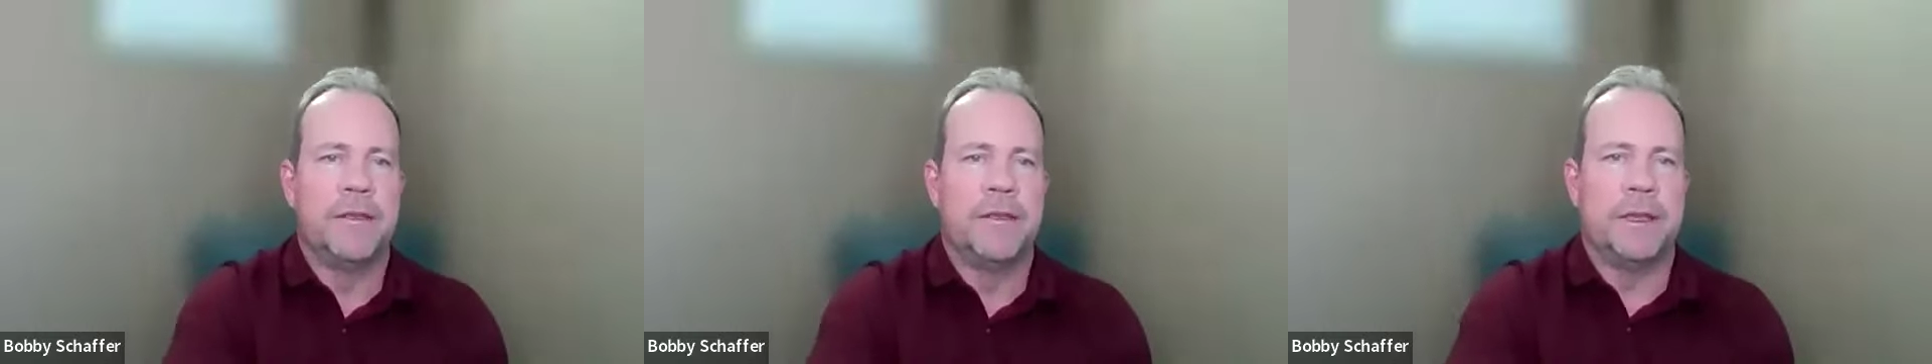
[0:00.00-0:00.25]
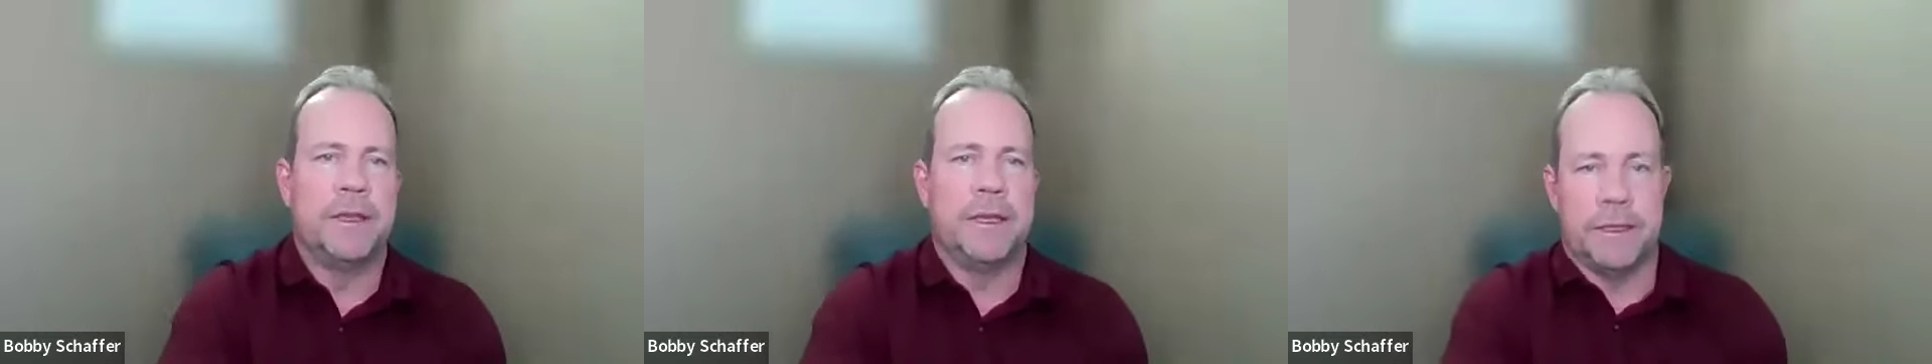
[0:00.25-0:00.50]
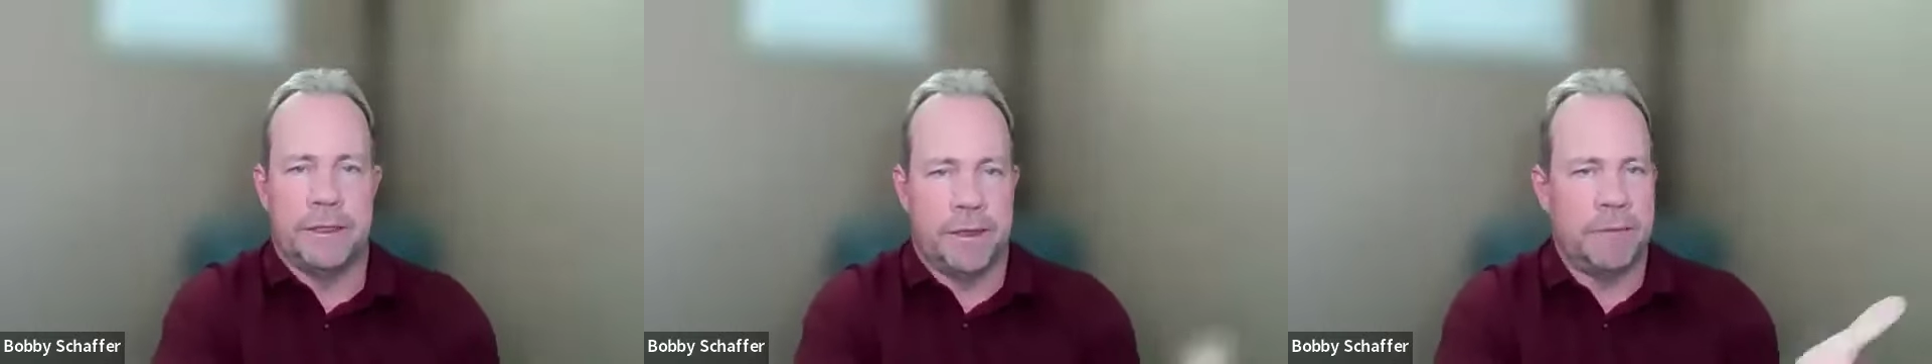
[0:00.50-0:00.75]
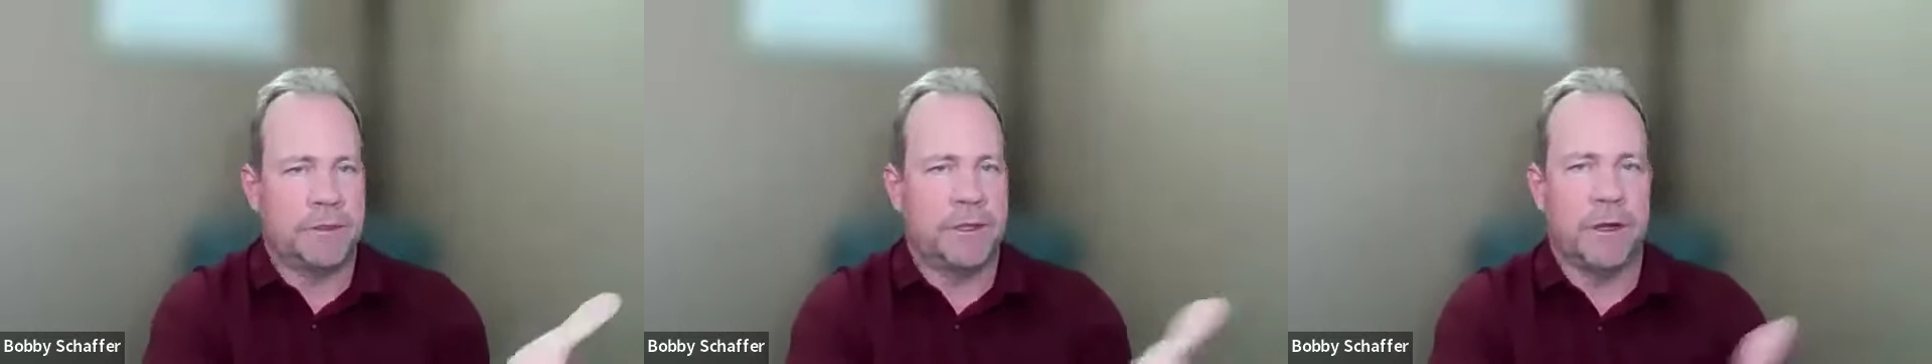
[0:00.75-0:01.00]
and it,
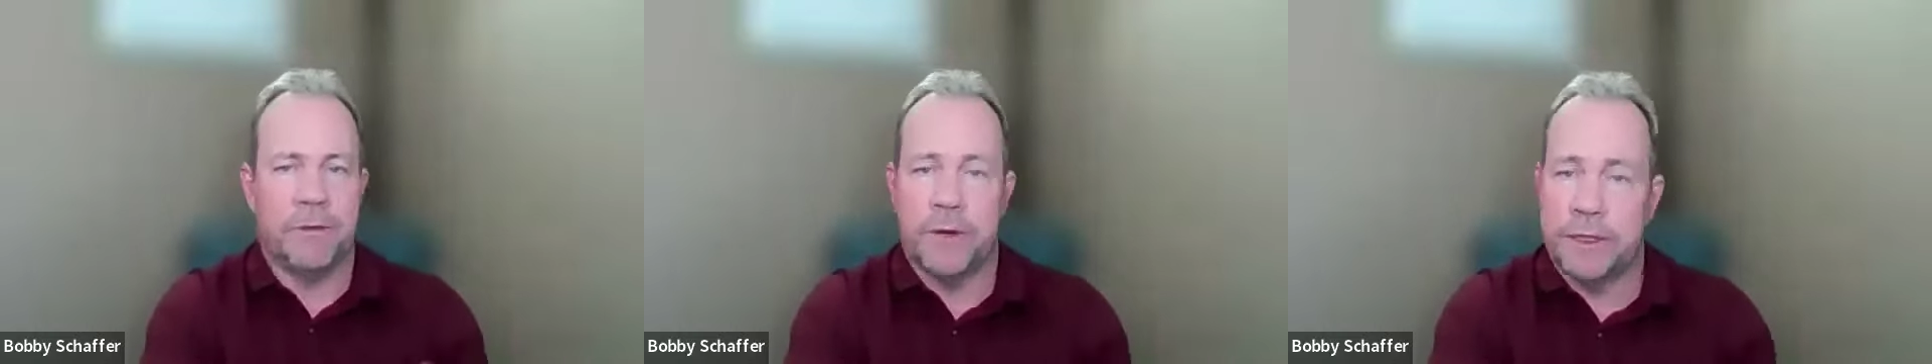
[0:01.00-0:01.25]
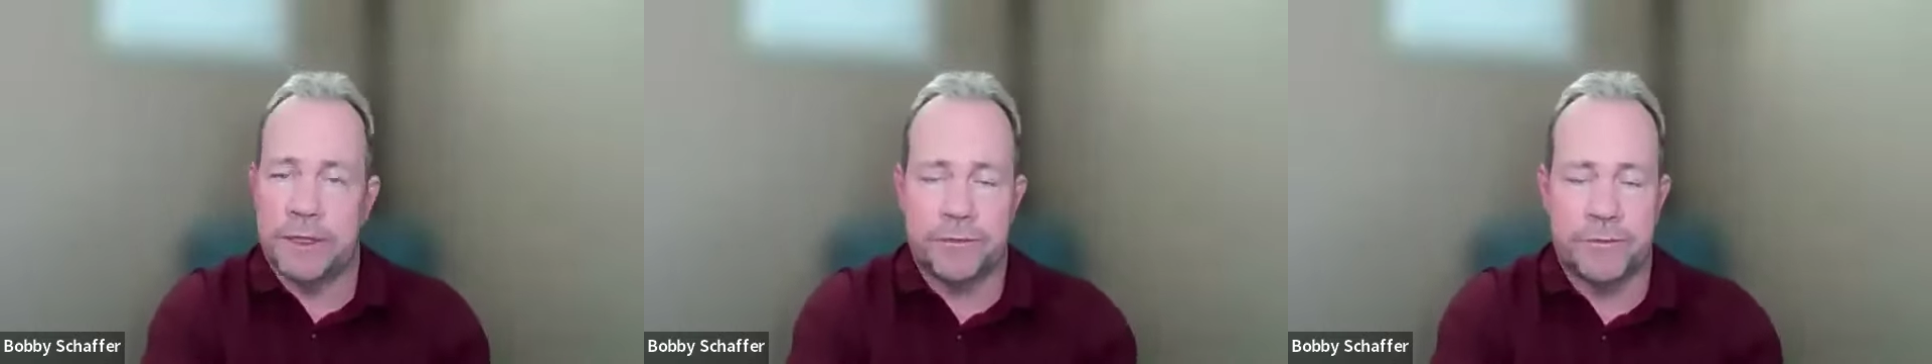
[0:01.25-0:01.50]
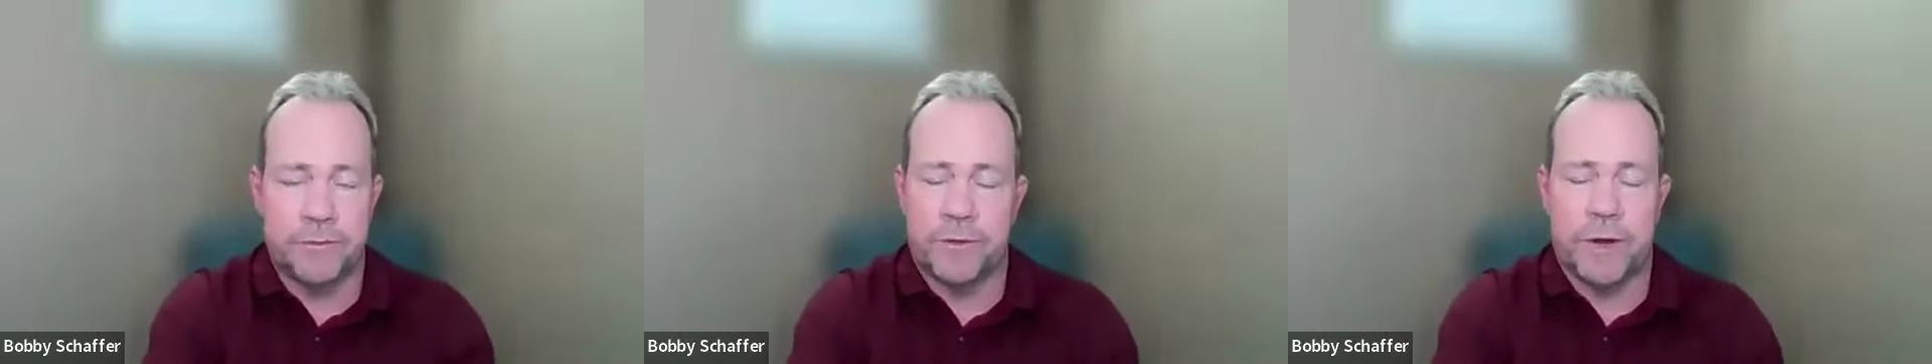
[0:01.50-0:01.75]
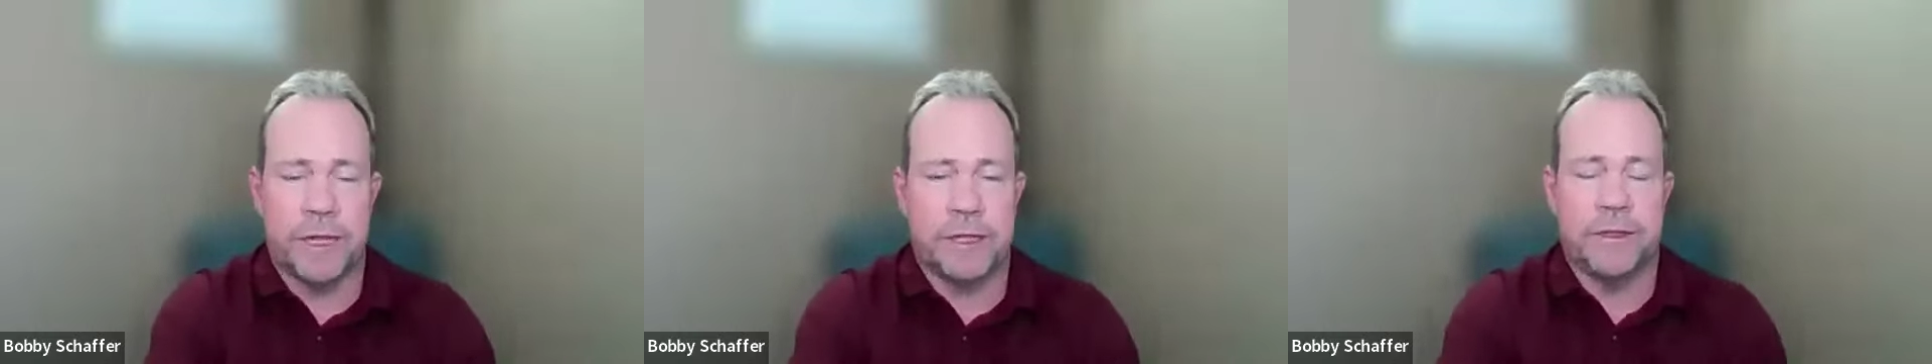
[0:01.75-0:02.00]
I'm just going to read this
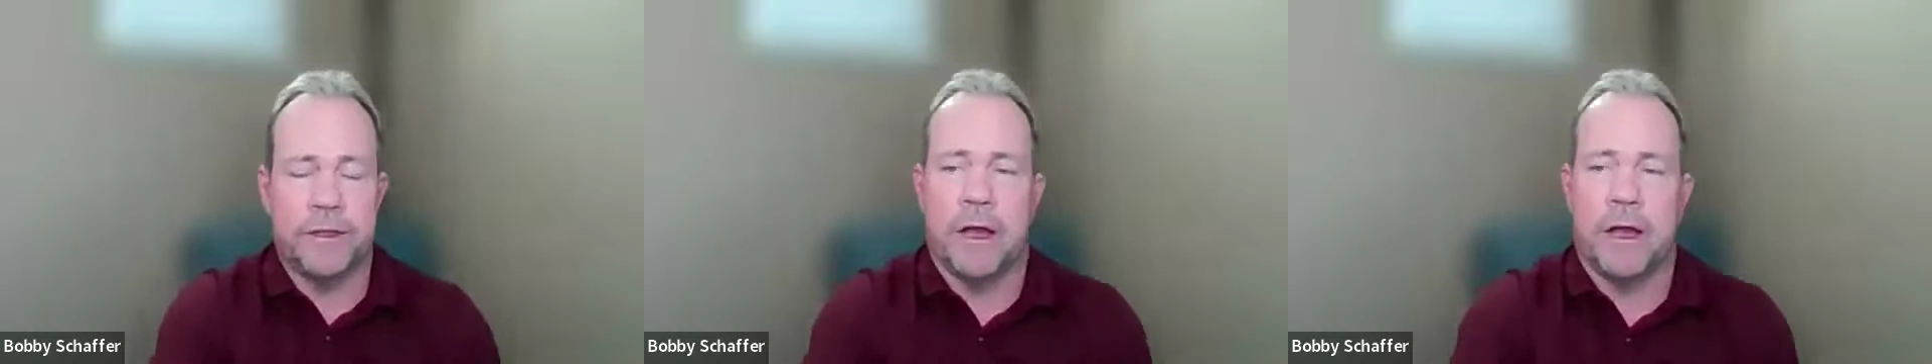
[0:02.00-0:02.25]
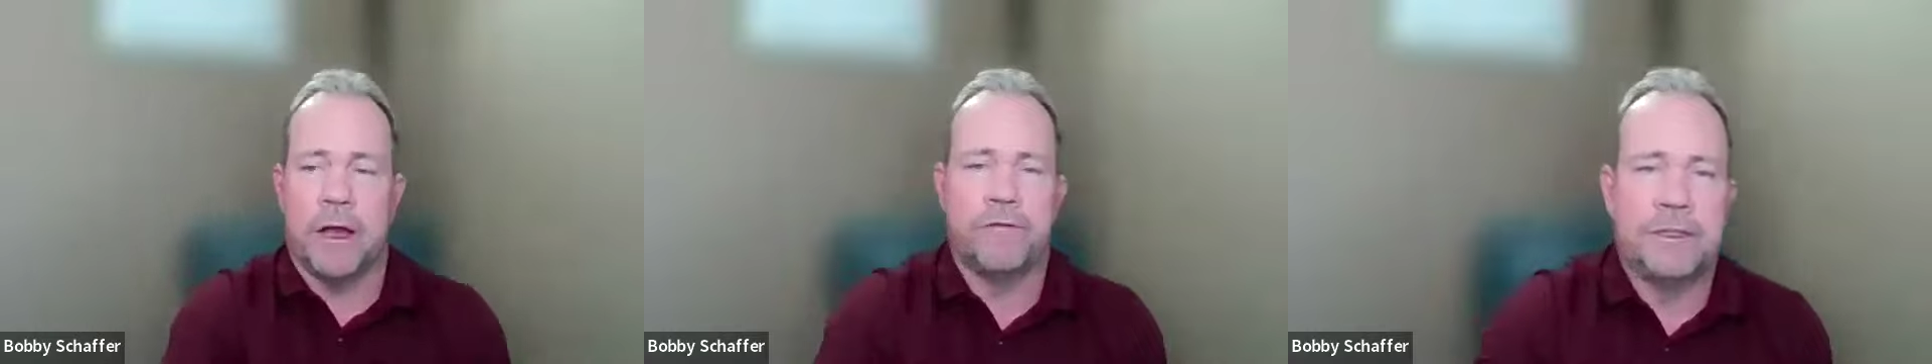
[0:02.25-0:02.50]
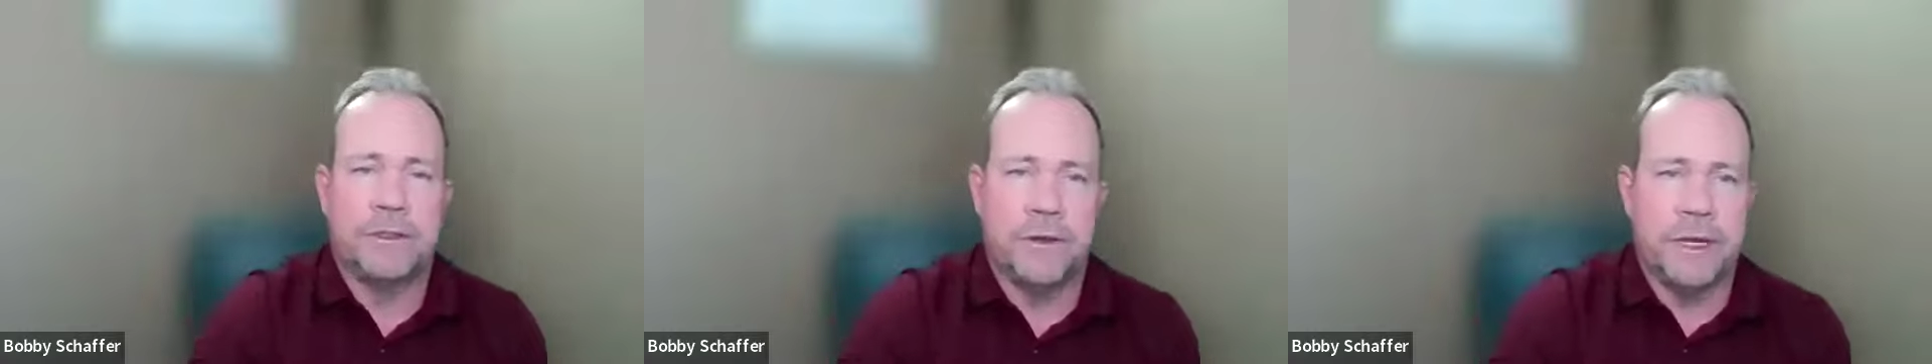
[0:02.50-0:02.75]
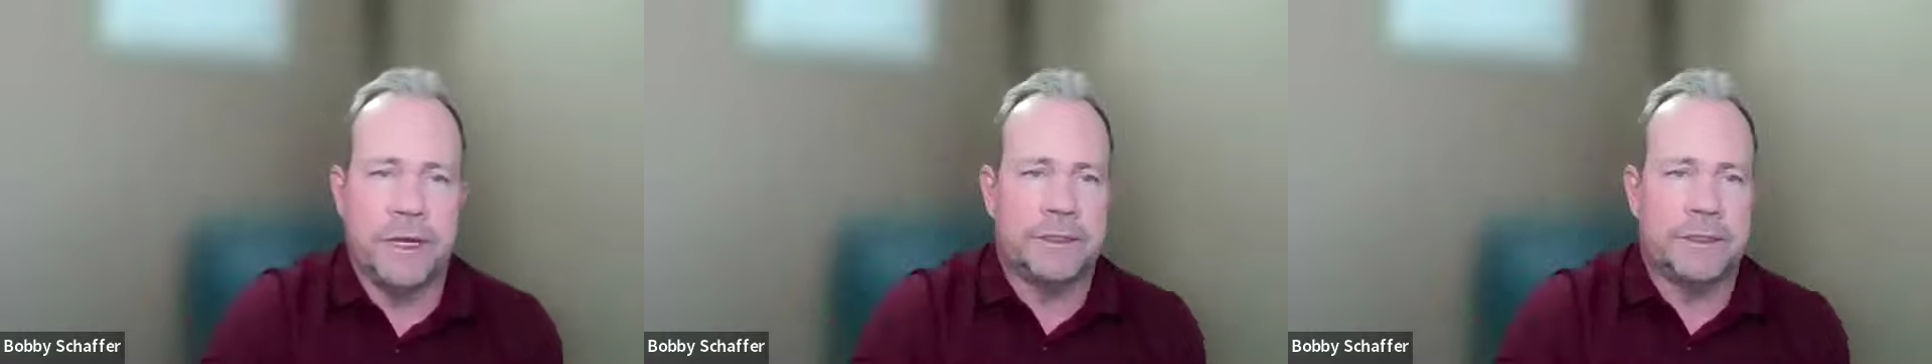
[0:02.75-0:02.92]
directly off my screen.